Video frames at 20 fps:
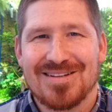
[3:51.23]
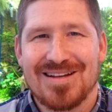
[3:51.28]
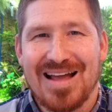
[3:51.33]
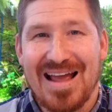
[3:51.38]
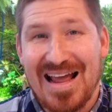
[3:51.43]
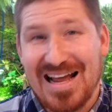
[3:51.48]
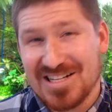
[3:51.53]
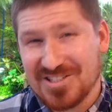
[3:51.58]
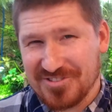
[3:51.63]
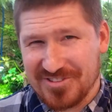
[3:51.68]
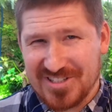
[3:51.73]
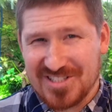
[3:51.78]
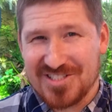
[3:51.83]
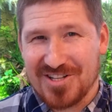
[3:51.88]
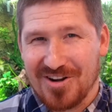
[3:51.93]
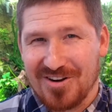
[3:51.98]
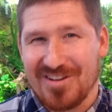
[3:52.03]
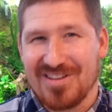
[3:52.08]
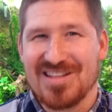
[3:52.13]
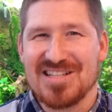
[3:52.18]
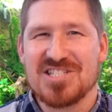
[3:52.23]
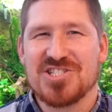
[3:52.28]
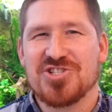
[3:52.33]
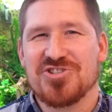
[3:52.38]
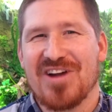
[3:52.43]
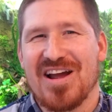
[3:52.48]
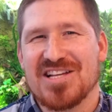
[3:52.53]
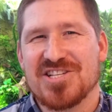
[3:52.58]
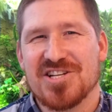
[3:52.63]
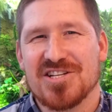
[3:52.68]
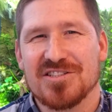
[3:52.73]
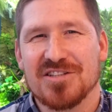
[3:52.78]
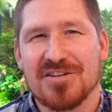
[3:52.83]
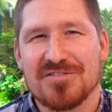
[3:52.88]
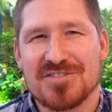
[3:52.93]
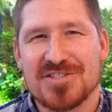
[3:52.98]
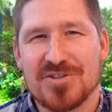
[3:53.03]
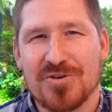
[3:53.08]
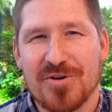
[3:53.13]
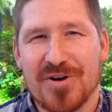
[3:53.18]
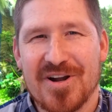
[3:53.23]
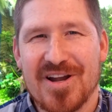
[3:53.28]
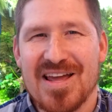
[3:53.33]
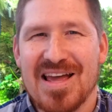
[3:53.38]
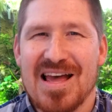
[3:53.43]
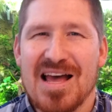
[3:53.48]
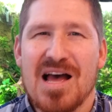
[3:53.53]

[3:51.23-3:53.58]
As a result of this tragic love story,